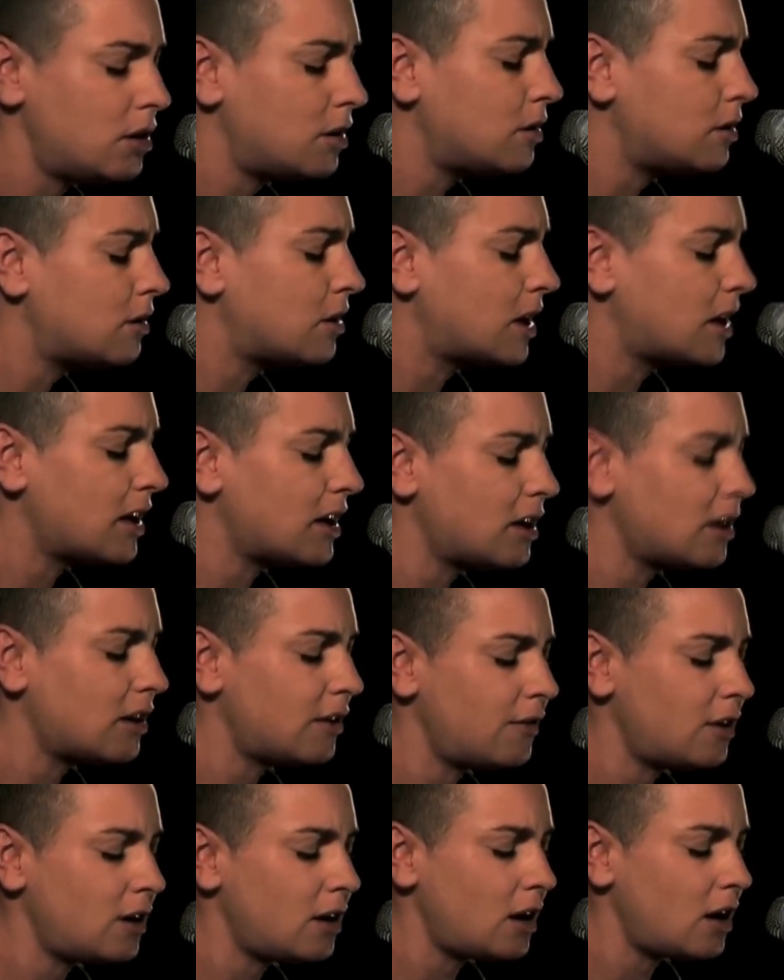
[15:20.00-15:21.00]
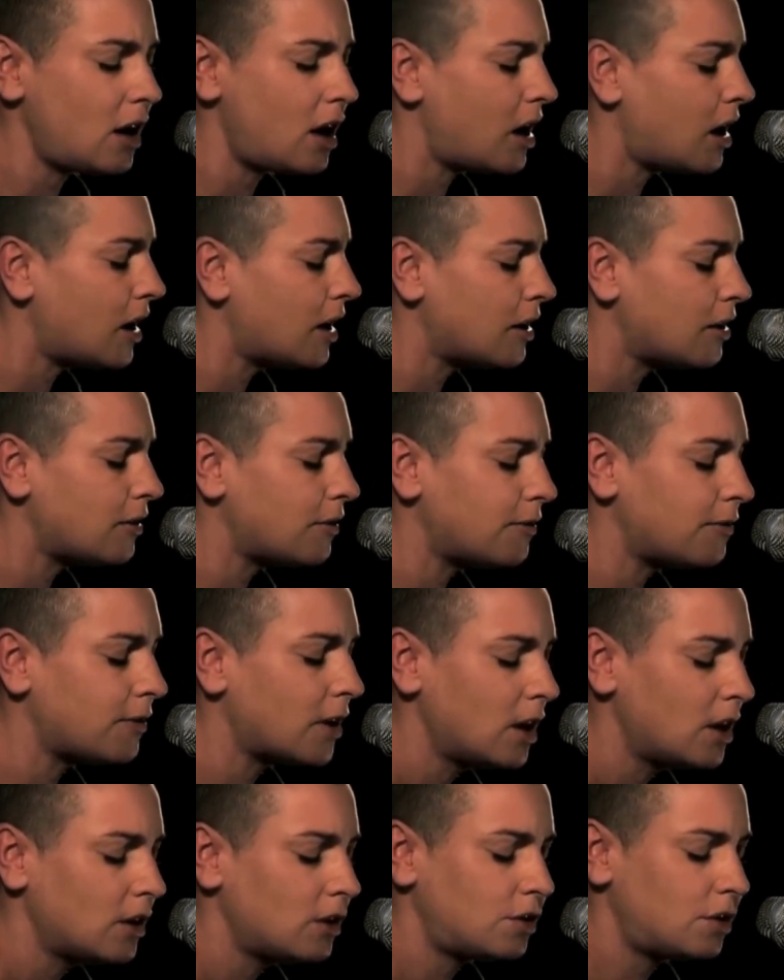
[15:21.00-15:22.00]
posted a Facebook video
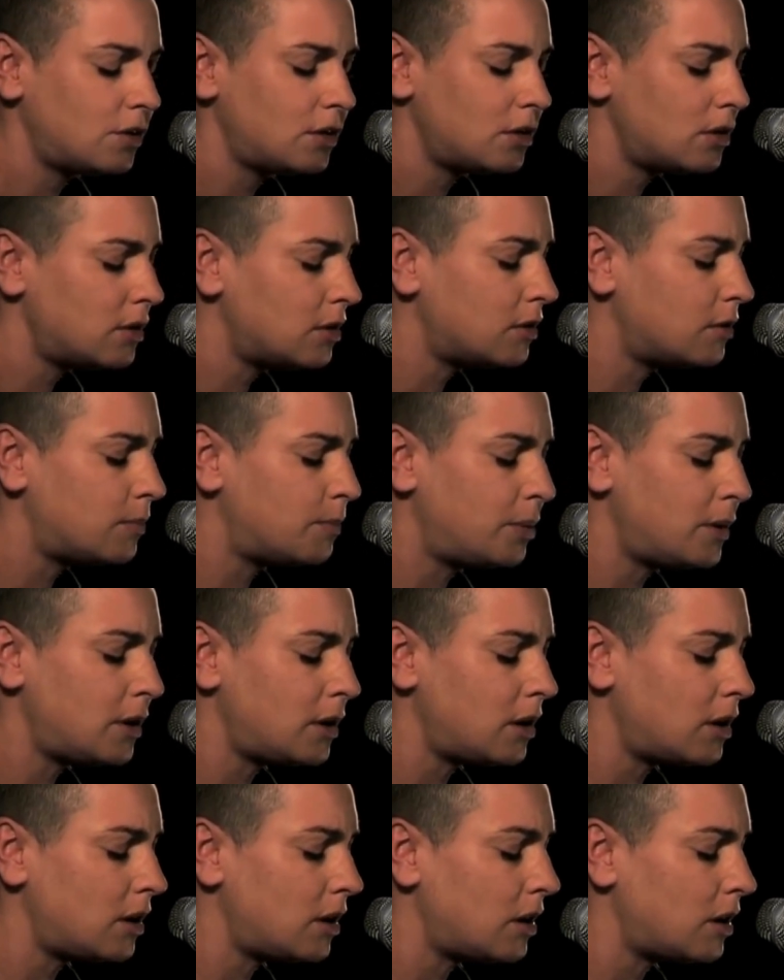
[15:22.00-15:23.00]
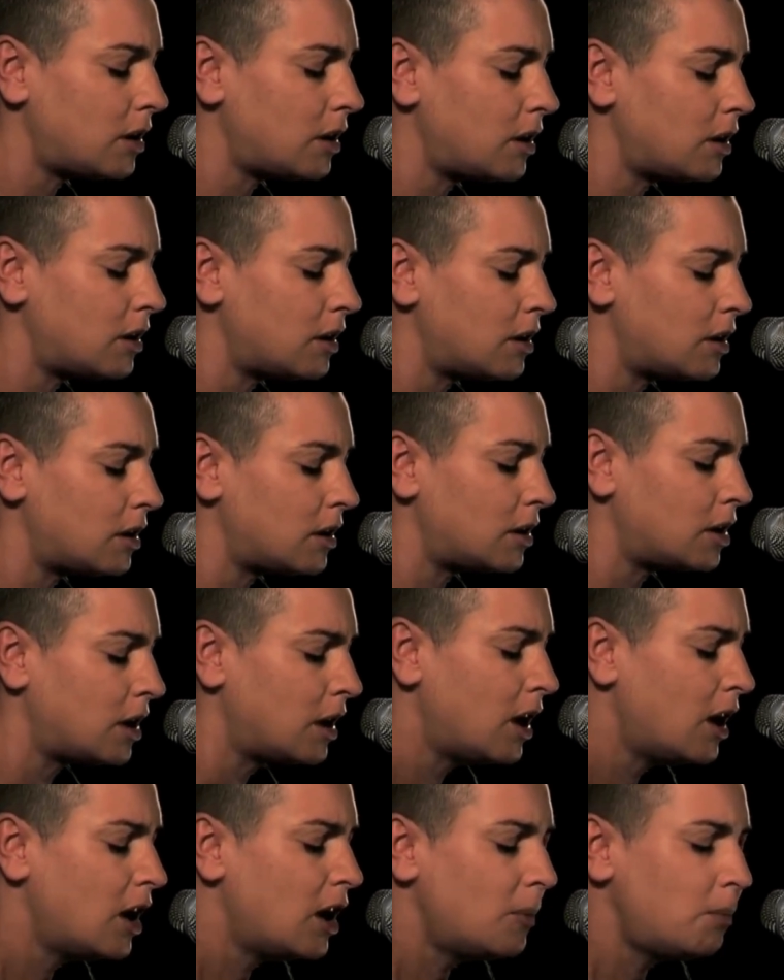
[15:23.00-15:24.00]
in 2017 saying
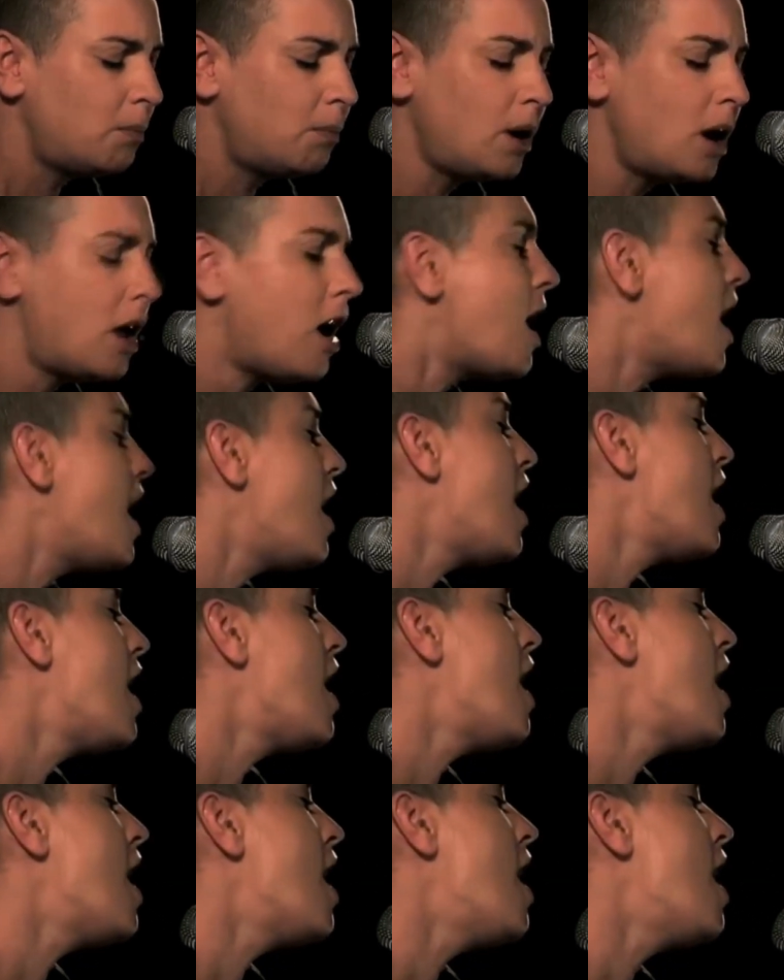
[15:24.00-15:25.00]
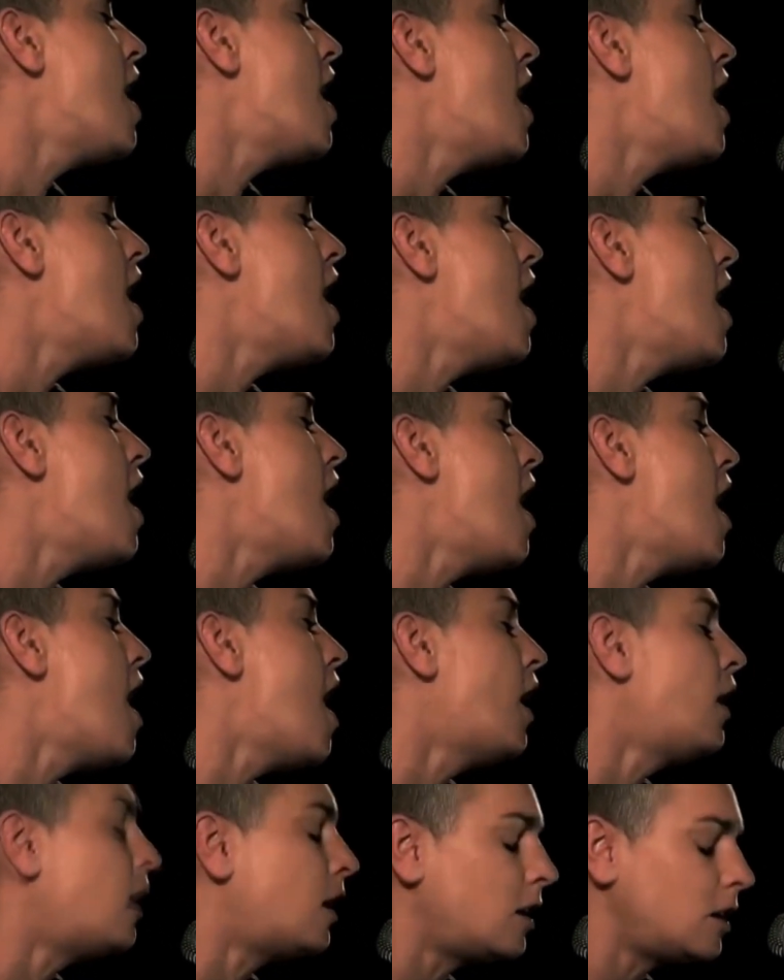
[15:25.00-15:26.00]
that she was living for the
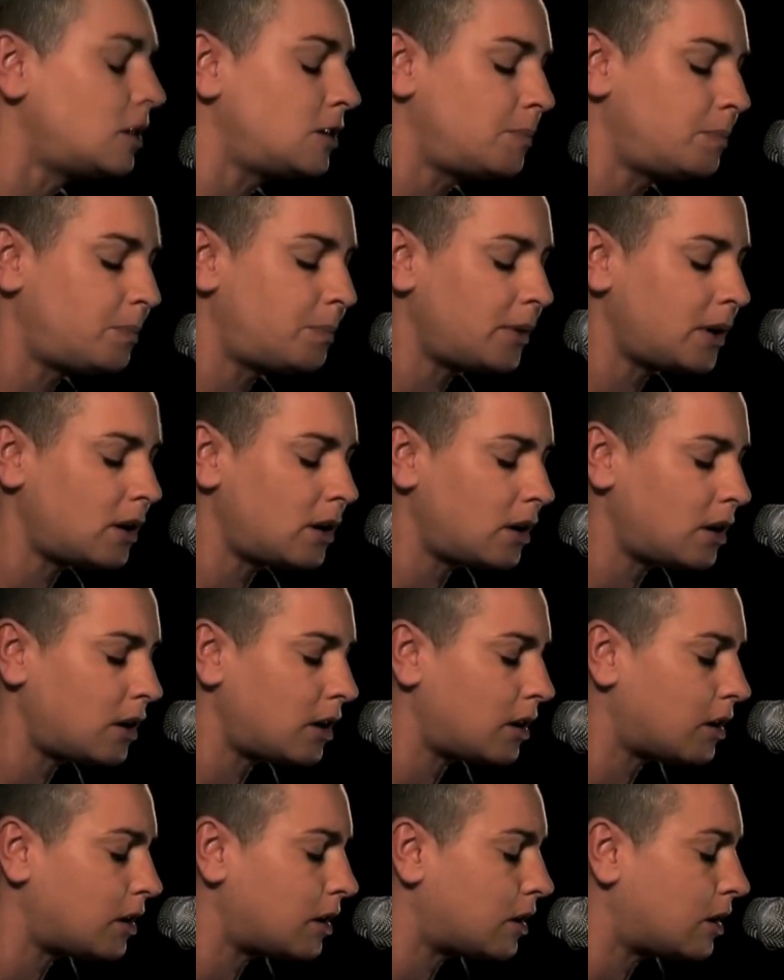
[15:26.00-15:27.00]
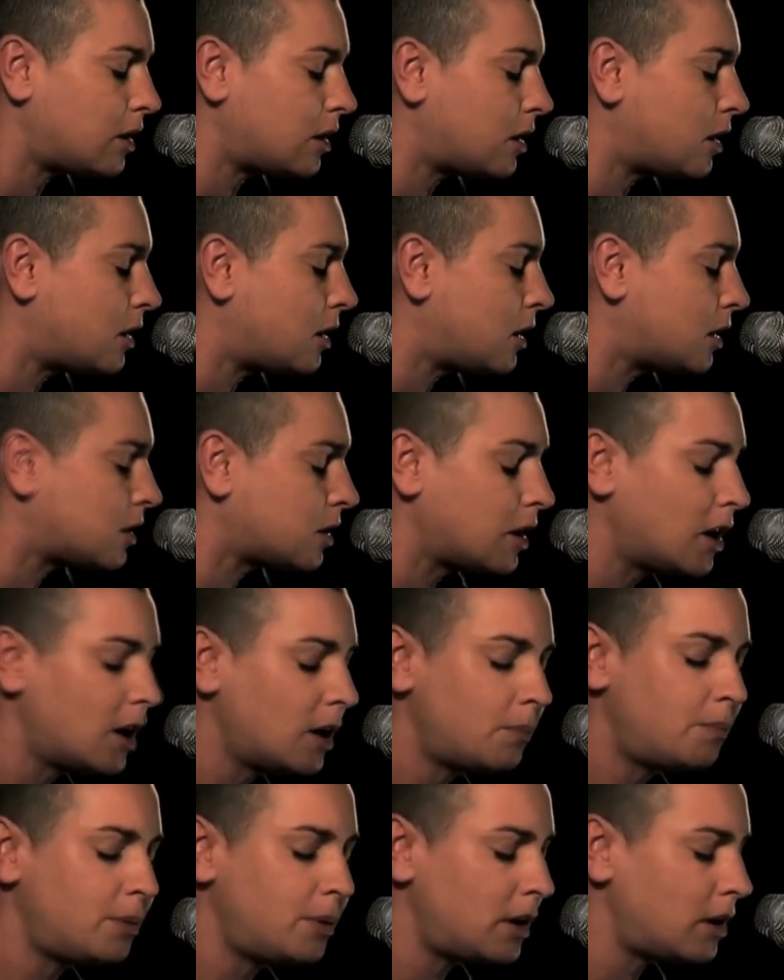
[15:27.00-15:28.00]
sake of others, and
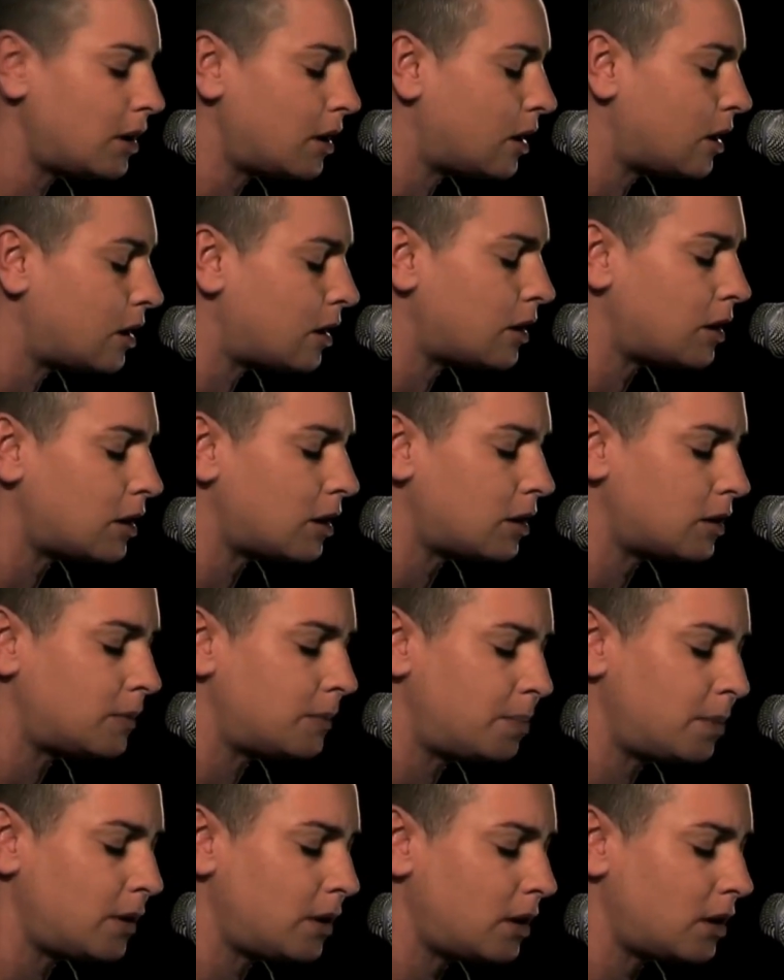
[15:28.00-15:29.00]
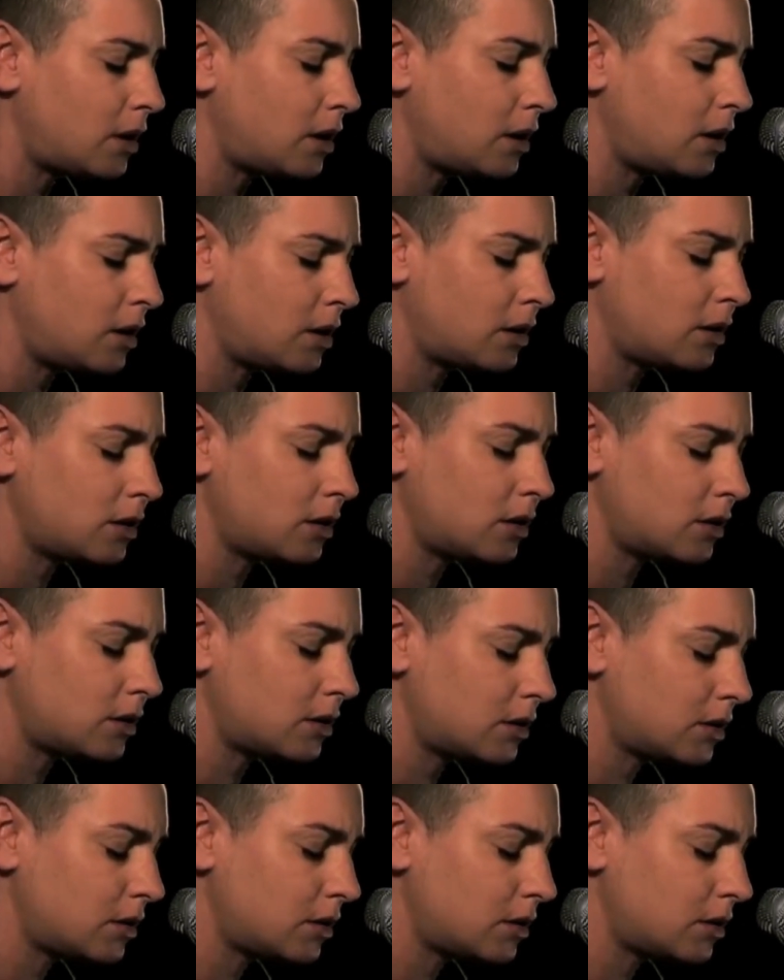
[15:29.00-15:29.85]
if it were up to her, she'd be gone. She had a